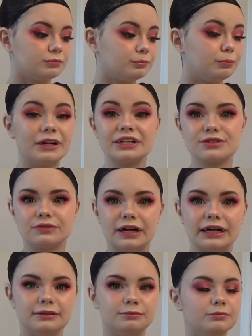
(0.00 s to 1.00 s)
But it's
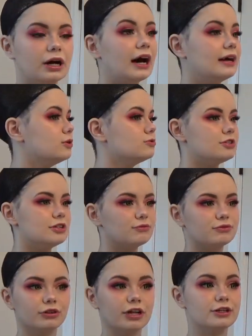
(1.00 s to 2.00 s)
fine. I used it
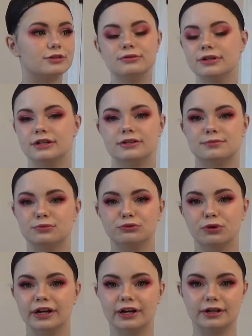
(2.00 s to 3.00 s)
for like 2 years
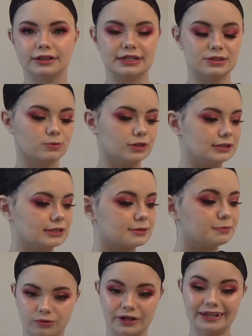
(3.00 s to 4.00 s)
before I got these
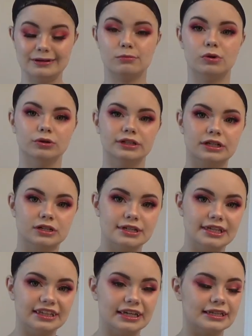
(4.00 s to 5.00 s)
ones. In molding your
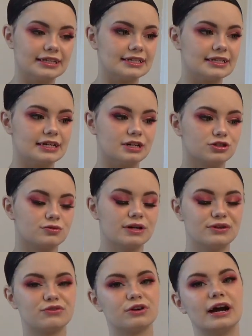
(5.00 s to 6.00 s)
teeth like this, it takes
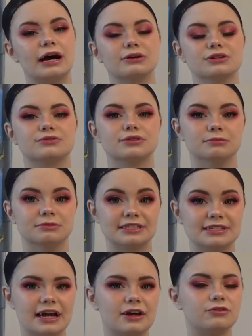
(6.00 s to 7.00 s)
24 hours for them to
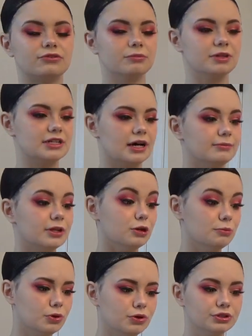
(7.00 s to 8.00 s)
set from the time that you
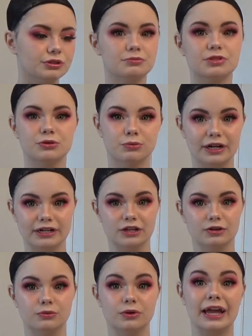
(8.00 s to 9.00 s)
mold them to when
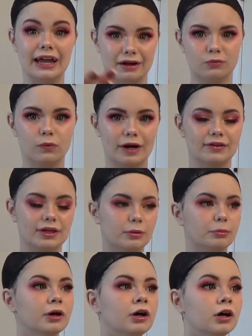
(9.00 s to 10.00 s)
you can wear
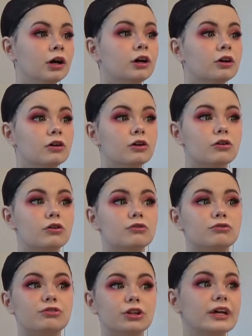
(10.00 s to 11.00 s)
them
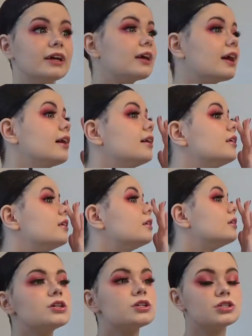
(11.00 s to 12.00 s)
fully again.
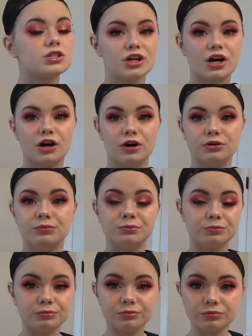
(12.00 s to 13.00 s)
So
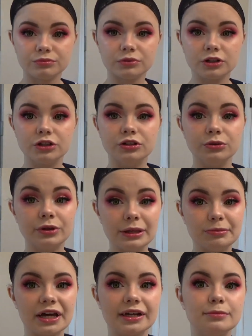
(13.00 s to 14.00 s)
do keep
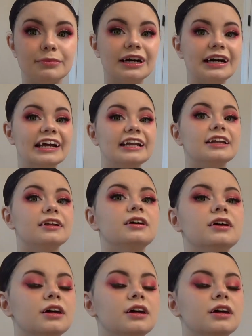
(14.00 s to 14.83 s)
that in mind.